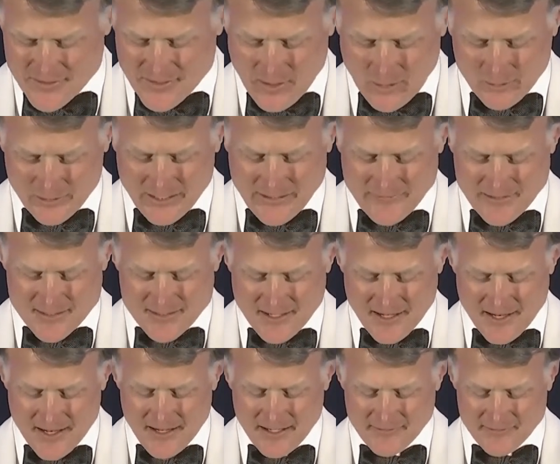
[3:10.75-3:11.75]
and only of its
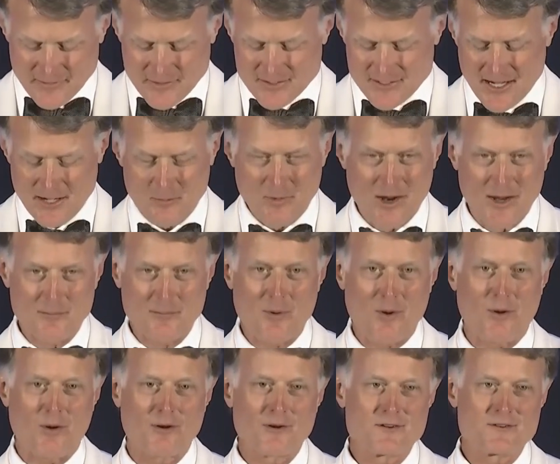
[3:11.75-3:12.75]
kind for statewide
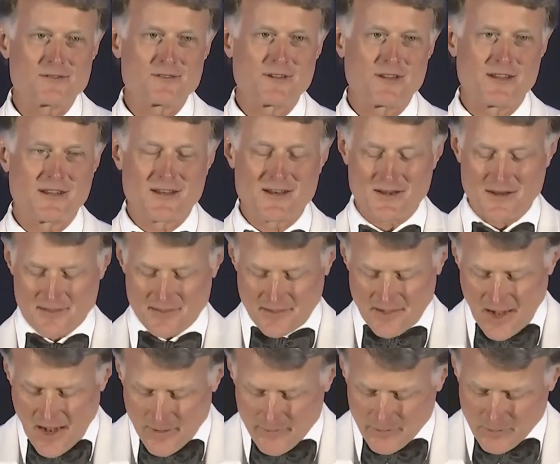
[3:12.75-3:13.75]
bars in the
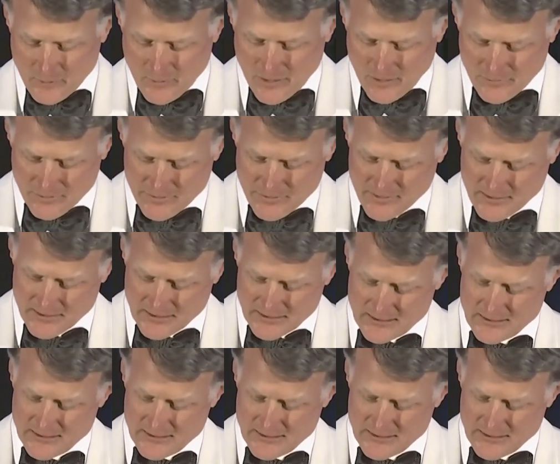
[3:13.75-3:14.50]
Commonwealth,